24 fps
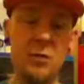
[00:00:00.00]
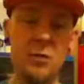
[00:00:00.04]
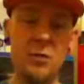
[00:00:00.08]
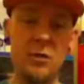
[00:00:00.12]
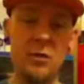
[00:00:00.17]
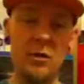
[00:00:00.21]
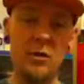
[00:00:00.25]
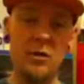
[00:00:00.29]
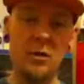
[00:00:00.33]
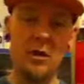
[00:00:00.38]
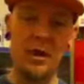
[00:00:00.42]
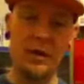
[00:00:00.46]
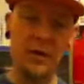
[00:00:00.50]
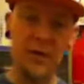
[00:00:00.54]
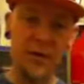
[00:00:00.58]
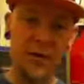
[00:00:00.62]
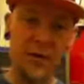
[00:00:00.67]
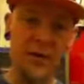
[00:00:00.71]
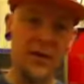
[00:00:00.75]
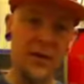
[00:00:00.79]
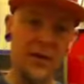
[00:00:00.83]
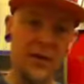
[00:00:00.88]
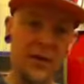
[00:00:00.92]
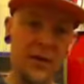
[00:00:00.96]
But
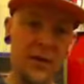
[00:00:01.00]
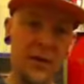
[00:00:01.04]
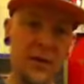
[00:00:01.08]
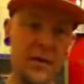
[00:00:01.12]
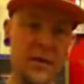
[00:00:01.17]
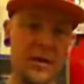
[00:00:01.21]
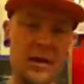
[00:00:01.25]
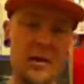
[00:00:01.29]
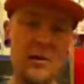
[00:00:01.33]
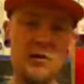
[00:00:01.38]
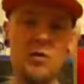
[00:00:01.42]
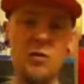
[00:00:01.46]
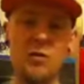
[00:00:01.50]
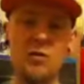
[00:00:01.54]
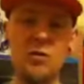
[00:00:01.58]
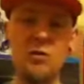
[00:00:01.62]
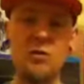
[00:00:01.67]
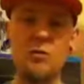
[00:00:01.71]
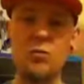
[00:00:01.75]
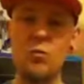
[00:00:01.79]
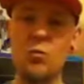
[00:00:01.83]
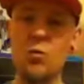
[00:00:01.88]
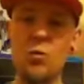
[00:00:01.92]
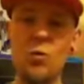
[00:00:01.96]
obviously I
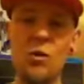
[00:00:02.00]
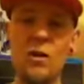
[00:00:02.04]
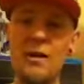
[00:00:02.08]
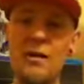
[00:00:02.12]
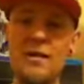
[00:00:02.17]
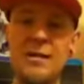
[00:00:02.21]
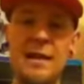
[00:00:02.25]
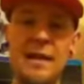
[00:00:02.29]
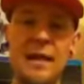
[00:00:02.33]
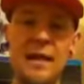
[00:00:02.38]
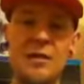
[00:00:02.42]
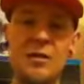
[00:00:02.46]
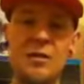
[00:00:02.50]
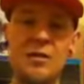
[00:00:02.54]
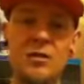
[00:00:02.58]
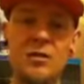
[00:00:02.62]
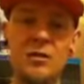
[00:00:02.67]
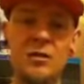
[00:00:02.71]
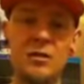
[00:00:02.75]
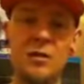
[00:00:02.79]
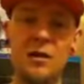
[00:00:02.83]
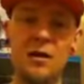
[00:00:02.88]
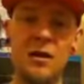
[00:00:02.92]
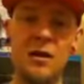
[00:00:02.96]
just want to say,
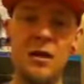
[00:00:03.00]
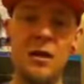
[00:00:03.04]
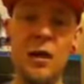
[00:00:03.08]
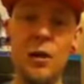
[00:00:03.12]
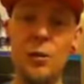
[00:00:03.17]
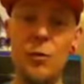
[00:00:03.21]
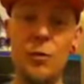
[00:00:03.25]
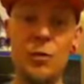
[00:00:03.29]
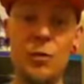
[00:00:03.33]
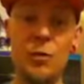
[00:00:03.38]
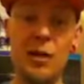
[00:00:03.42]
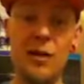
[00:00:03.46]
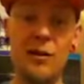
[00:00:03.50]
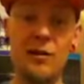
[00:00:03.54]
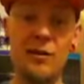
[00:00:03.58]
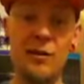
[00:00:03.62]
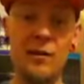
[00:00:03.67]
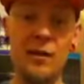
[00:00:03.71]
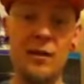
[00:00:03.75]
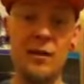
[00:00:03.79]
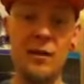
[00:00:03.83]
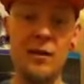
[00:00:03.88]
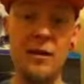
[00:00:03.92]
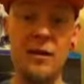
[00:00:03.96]
guys, I hope you have
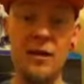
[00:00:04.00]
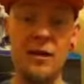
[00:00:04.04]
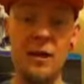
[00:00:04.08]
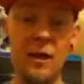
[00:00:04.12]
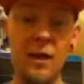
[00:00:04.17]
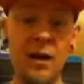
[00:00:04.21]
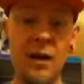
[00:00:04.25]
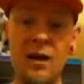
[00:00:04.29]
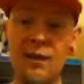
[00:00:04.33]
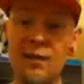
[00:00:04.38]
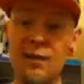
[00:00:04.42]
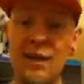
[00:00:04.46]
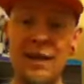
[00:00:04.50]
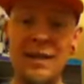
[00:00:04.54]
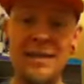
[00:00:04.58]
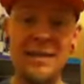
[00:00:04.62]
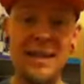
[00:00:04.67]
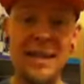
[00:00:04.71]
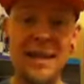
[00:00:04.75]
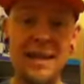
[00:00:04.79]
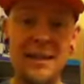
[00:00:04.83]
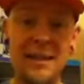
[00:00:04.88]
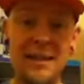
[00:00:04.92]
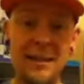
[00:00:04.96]
a
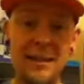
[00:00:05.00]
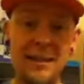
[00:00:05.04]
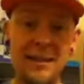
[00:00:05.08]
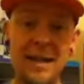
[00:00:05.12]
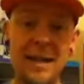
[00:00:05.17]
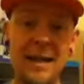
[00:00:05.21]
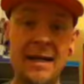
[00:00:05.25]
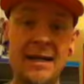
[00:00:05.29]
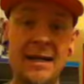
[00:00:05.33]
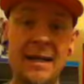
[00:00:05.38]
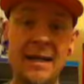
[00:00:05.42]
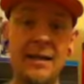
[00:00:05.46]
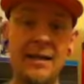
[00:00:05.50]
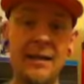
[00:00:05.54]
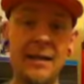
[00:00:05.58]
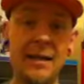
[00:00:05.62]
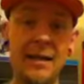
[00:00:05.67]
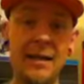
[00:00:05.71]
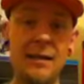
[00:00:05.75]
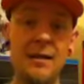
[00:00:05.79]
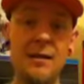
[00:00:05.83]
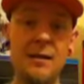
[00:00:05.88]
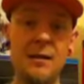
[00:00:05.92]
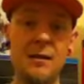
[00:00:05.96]
fantastic day down
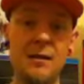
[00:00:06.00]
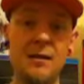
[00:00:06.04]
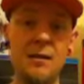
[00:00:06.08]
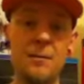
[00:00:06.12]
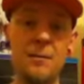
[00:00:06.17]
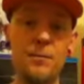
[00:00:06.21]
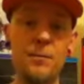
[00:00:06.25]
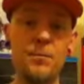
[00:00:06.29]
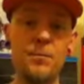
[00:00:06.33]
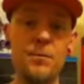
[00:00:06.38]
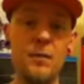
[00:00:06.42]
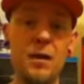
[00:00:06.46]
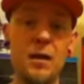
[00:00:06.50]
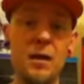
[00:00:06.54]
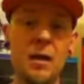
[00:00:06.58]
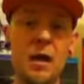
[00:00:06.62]
there, and